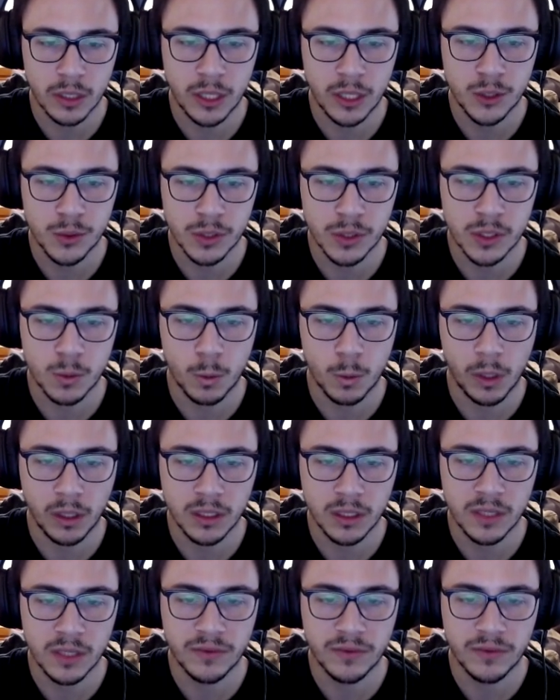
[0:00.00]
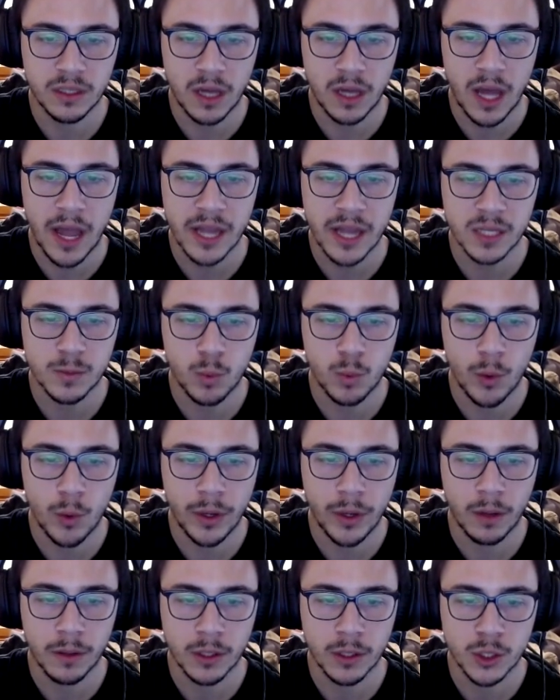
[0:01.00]
interest relative to the highest point
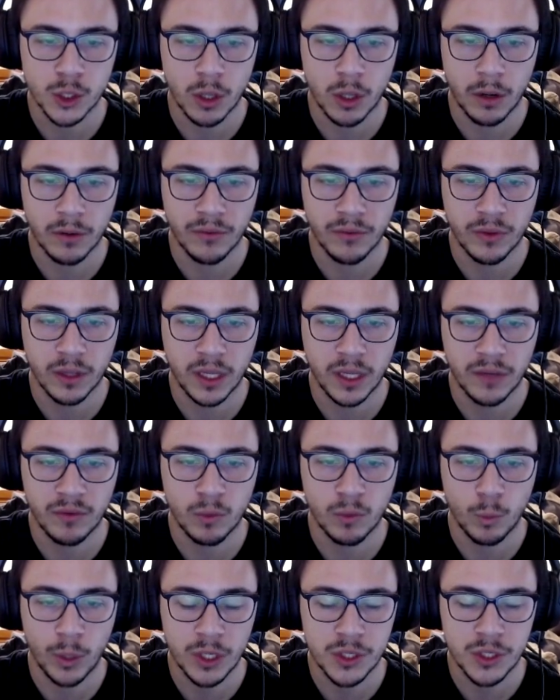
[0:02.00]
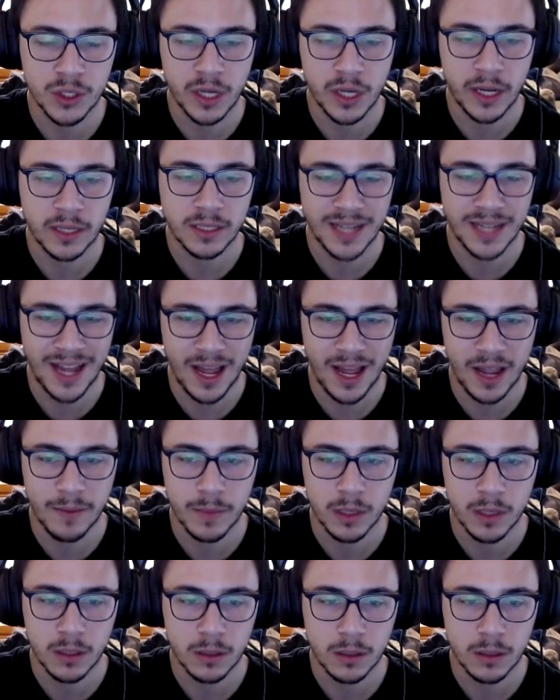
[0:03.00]
on the chart for the given region and time.